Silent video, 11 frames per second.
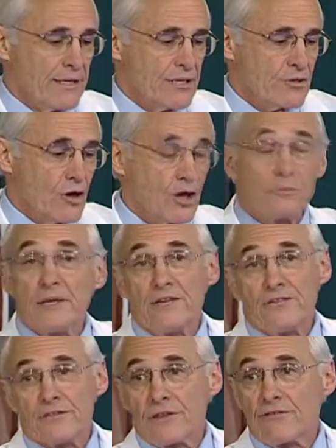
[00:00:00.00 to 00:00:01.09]
It's called
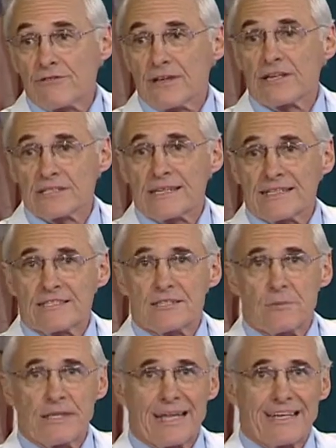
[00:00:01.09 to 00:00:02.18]
P53 because that's
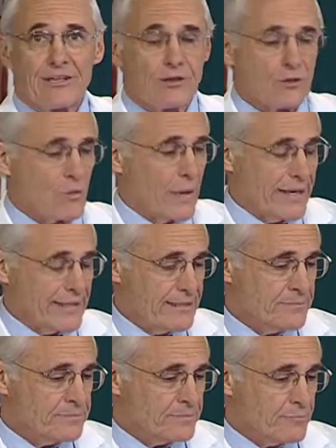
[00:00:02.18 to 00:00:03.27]
its molecular weight,
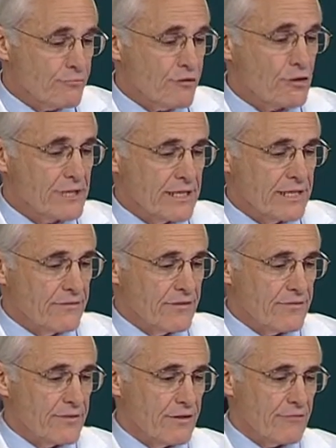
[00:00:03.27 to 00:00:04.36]
protein
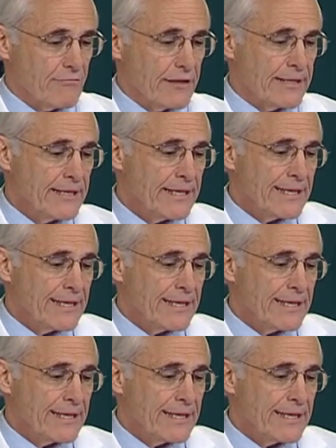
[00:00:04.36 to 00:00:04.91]
53.